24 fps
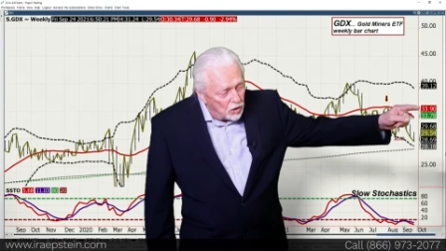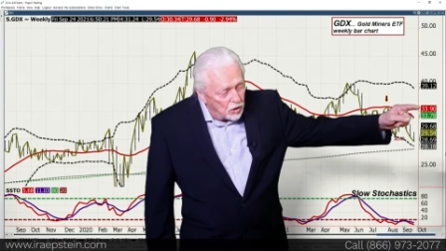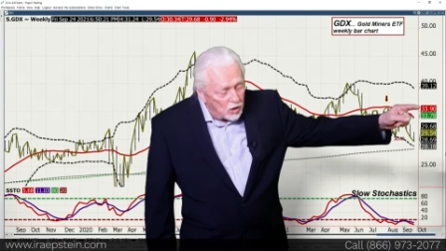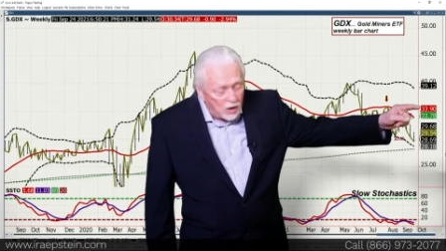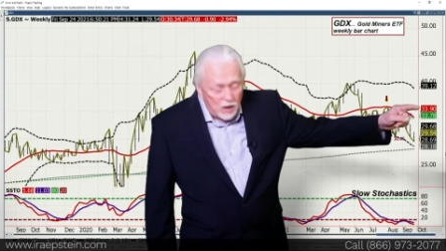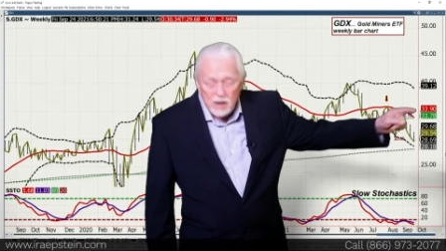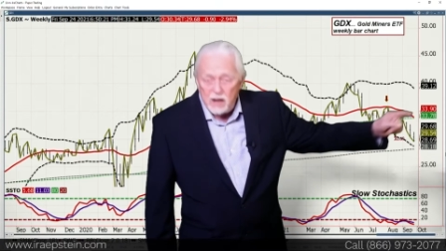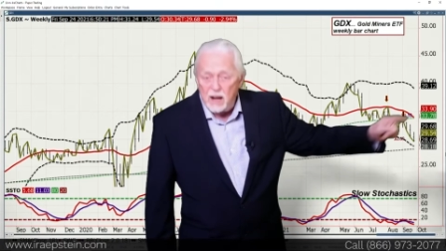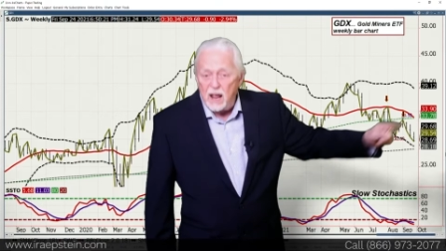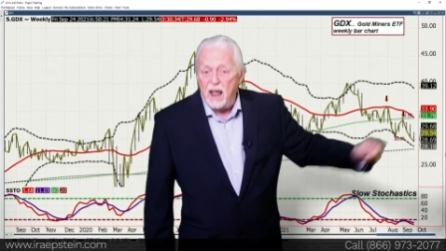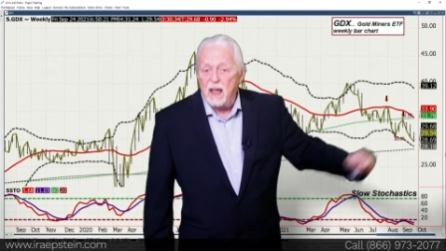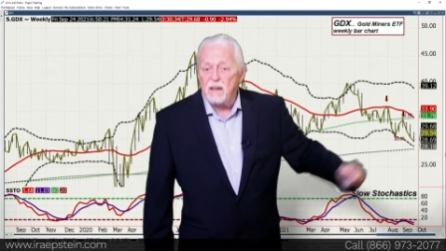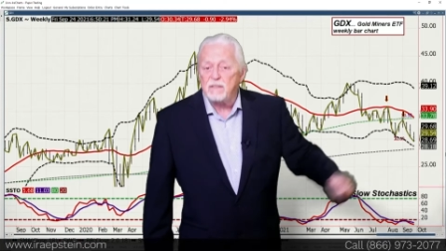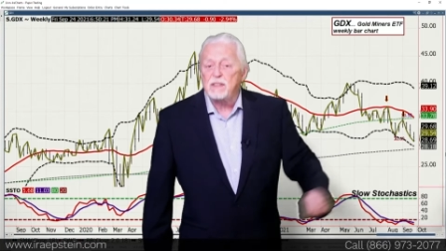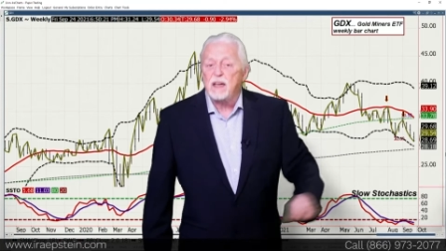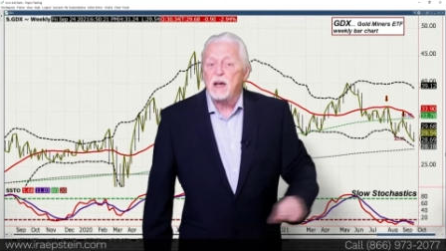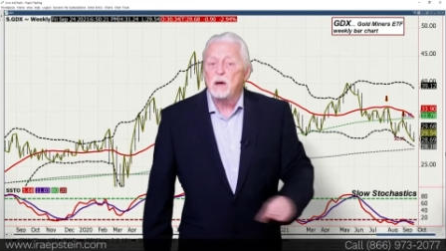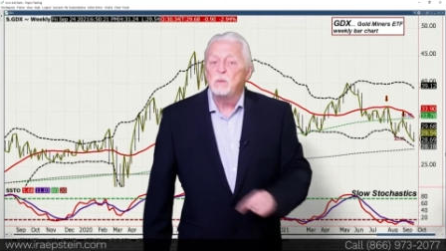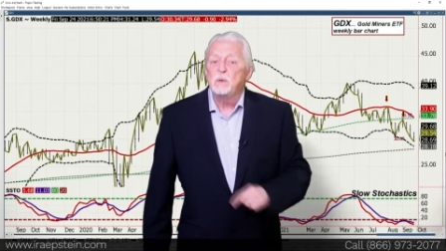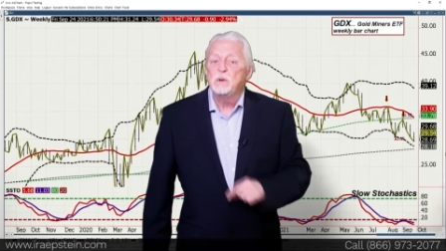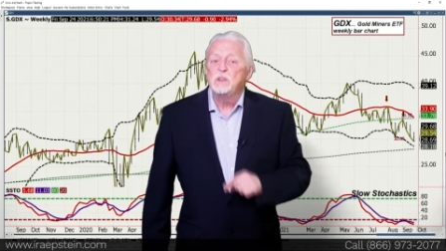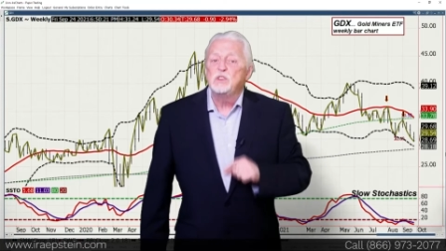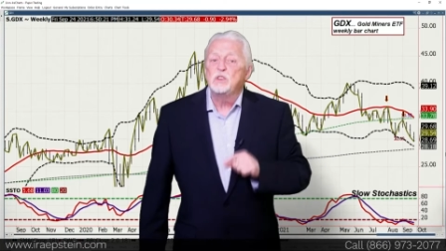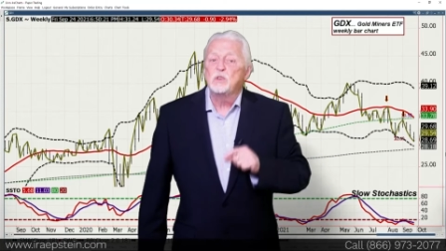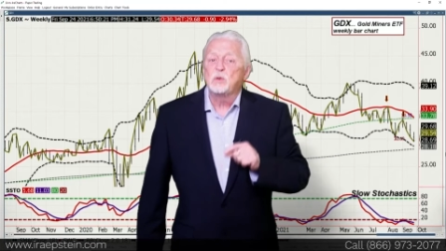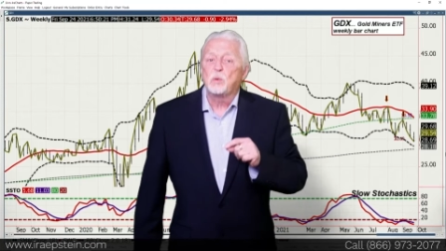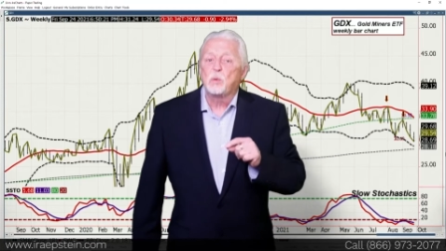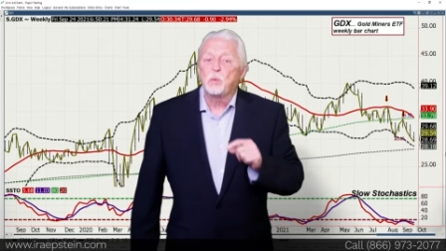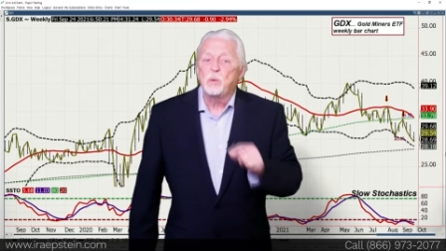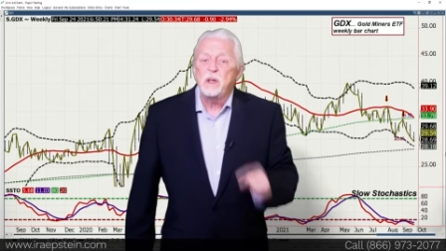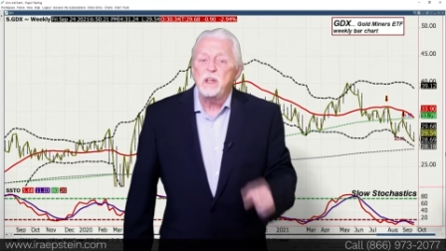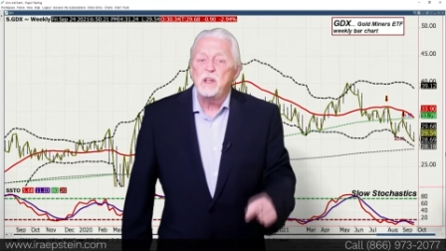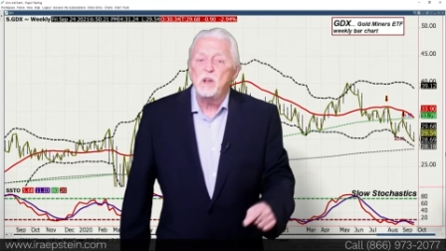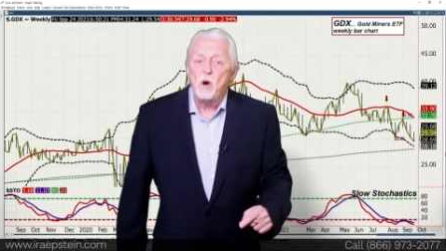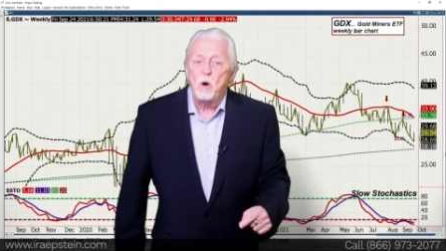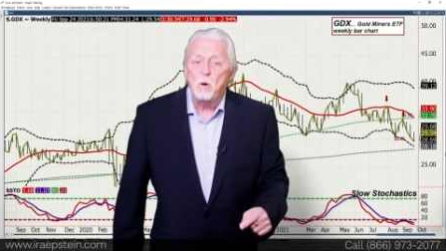You're going to have that when you
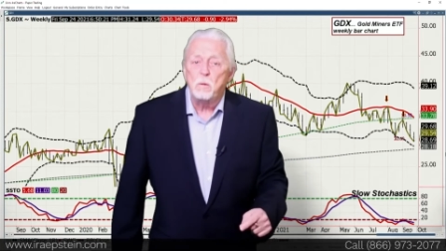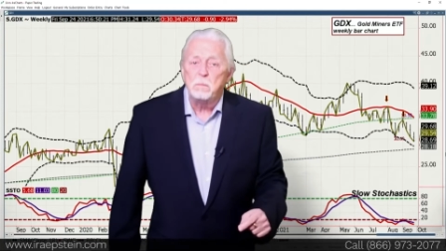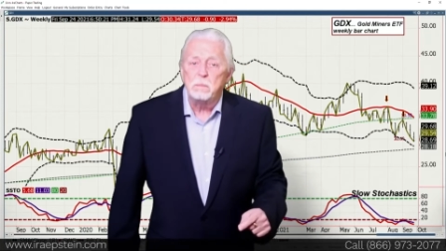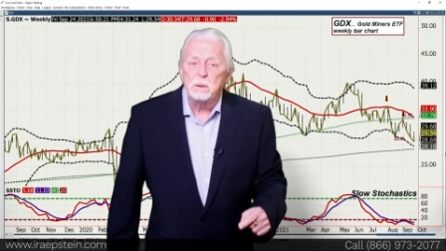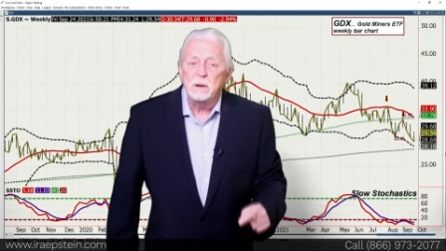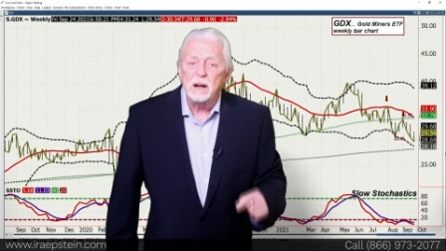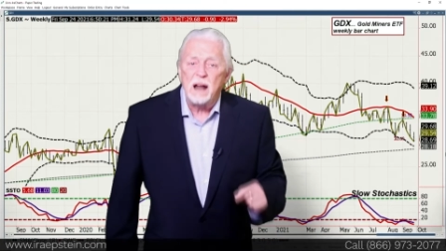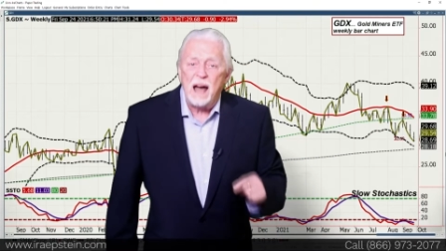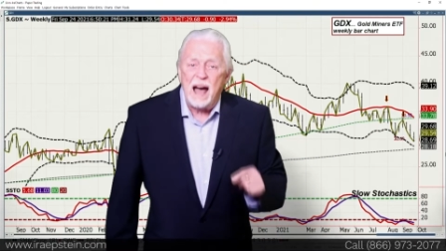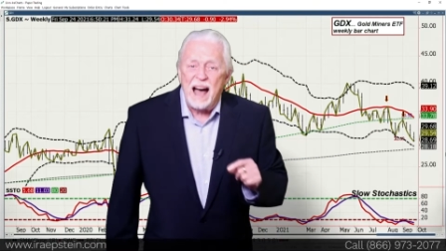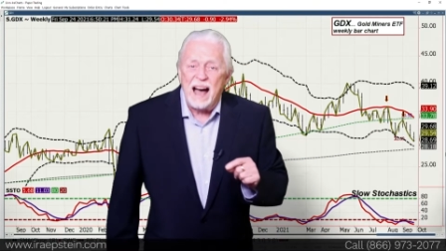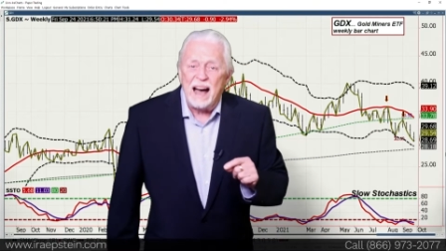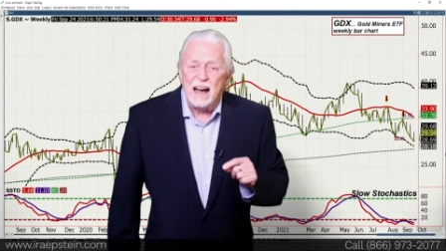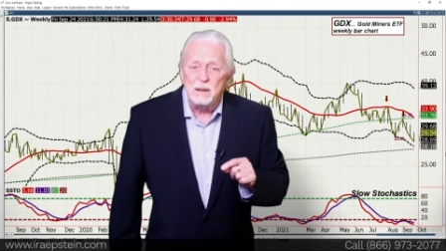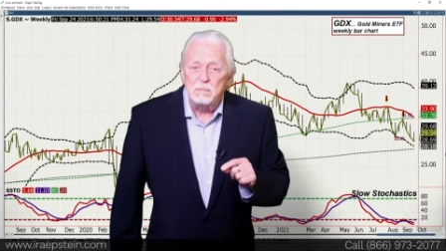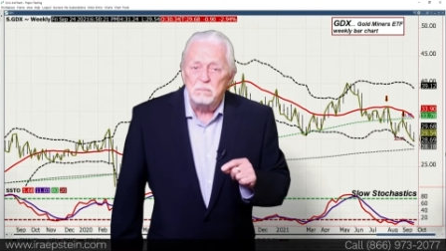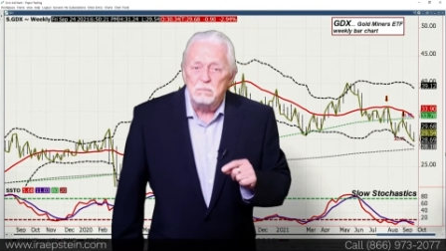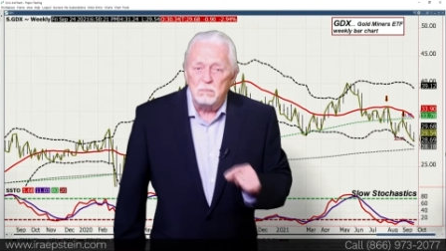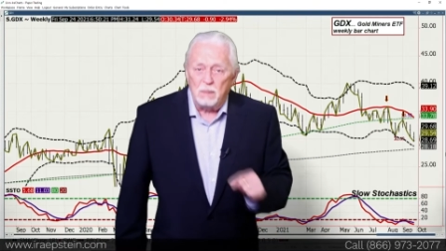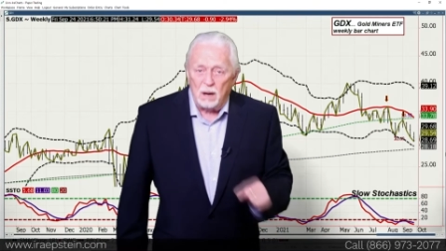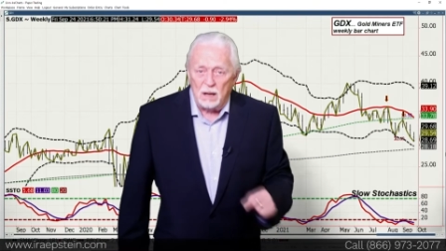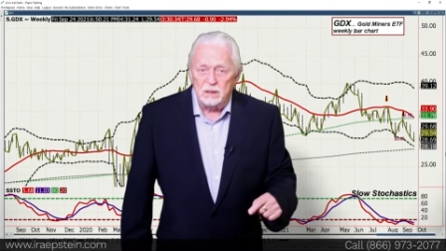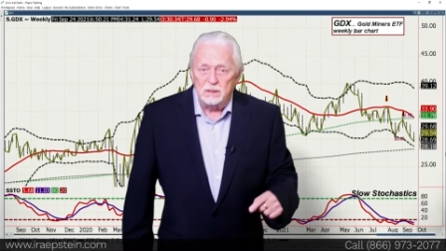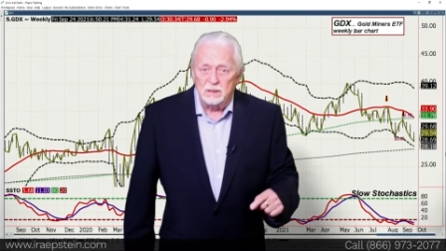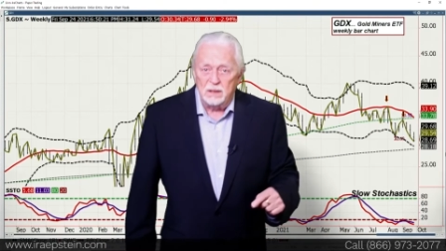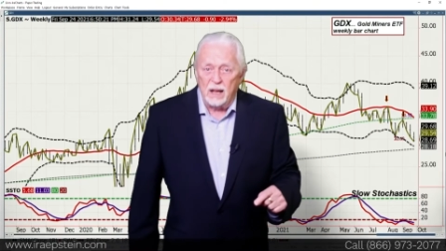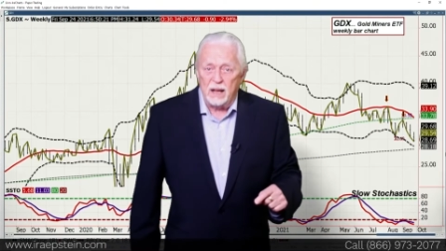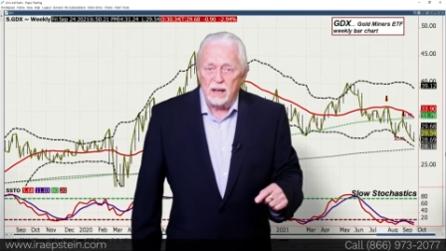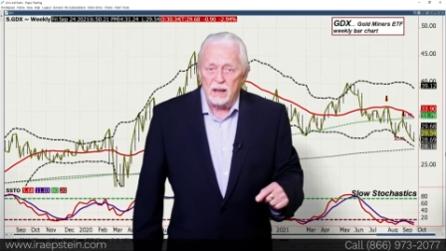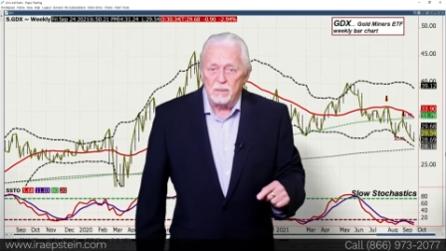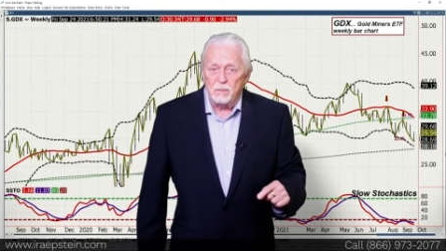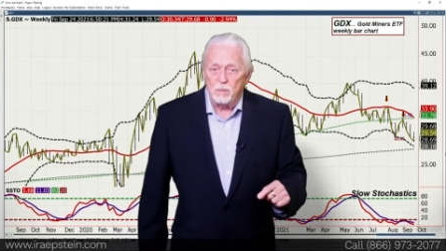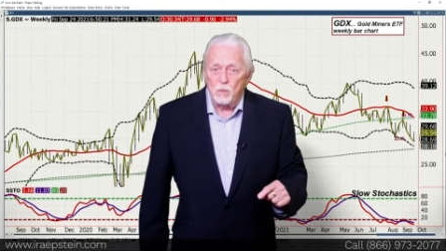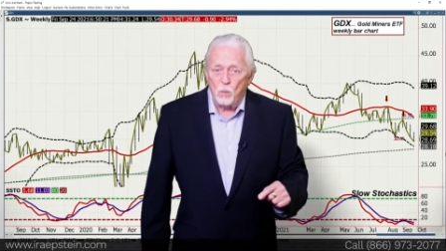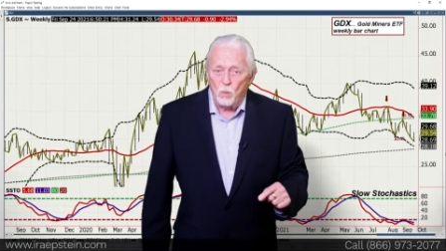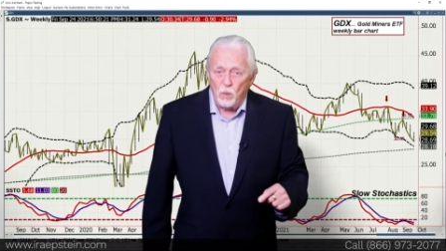reopen on
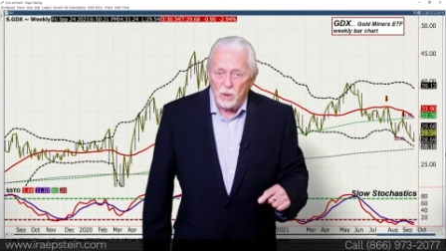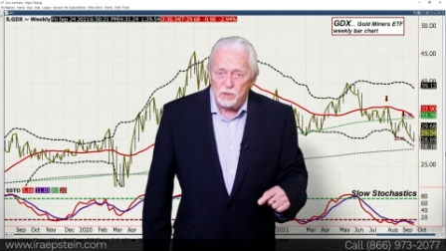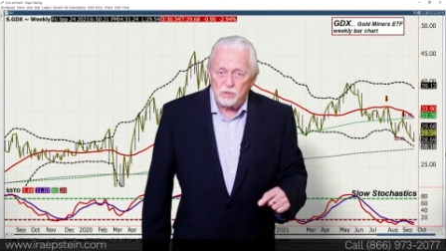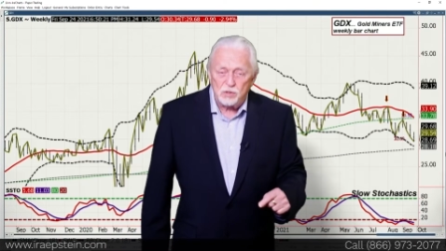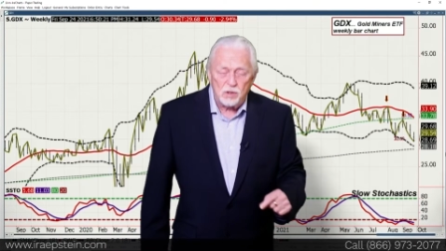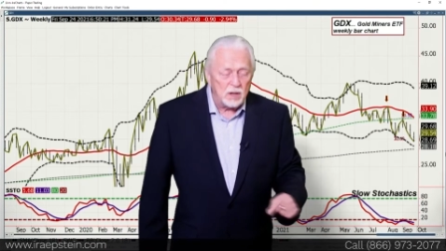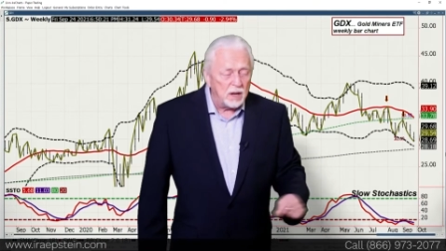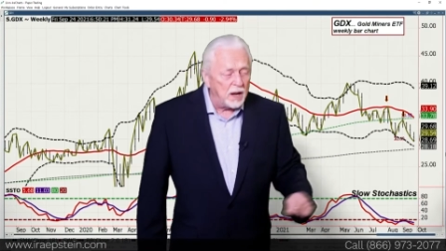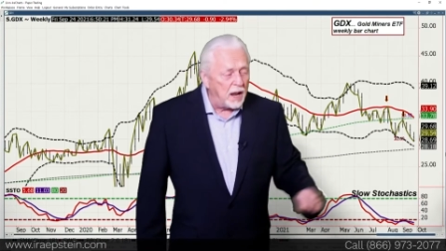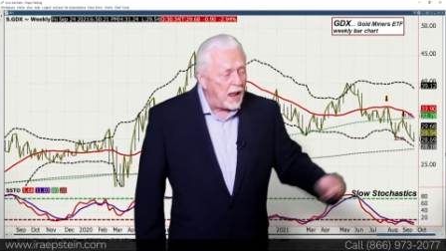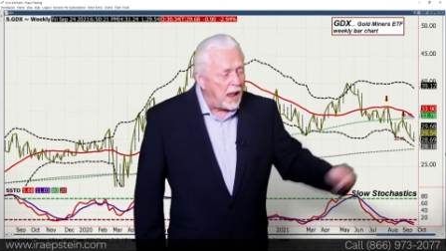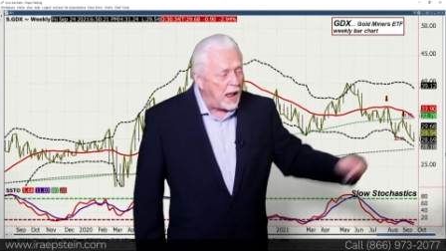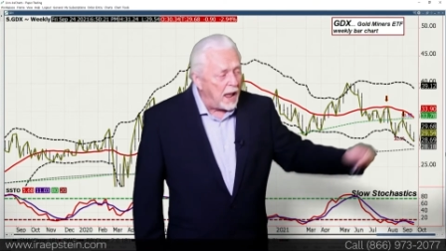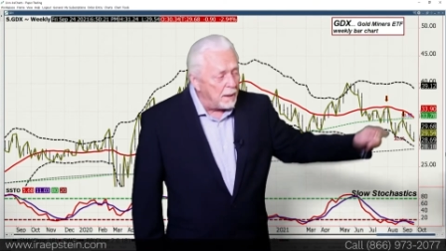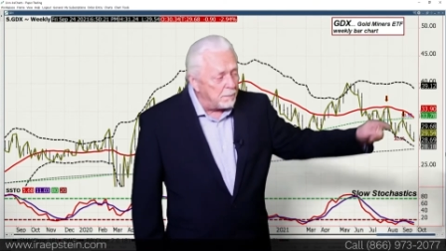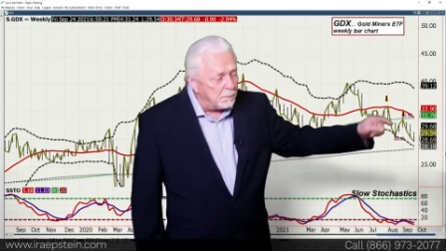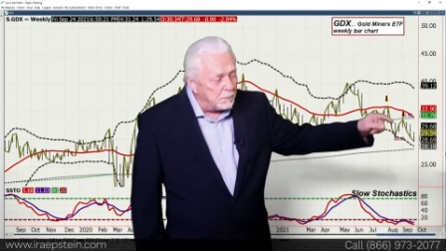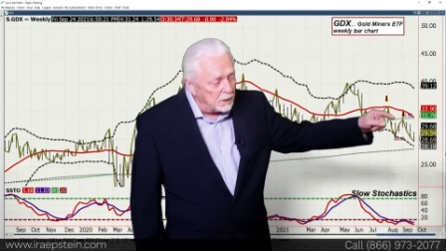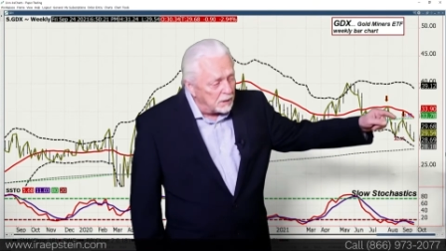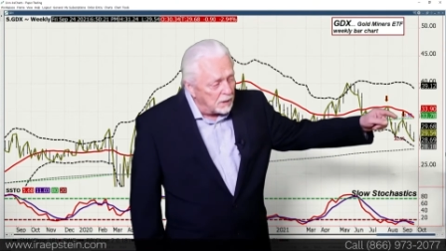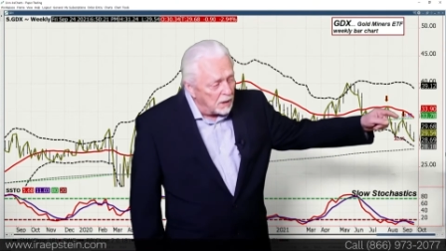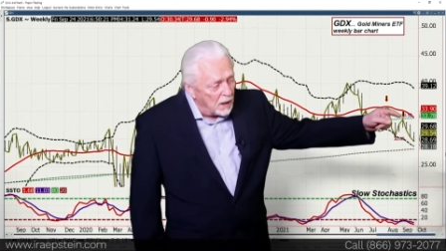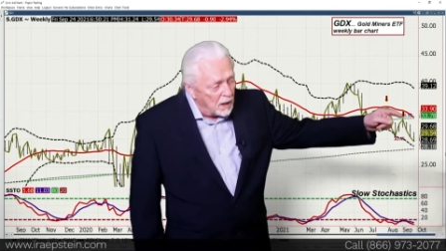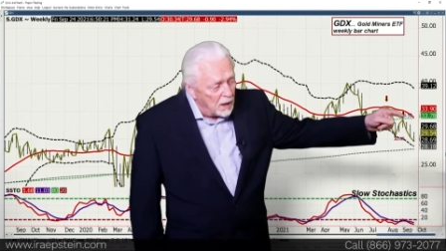Monday. What's going to happen?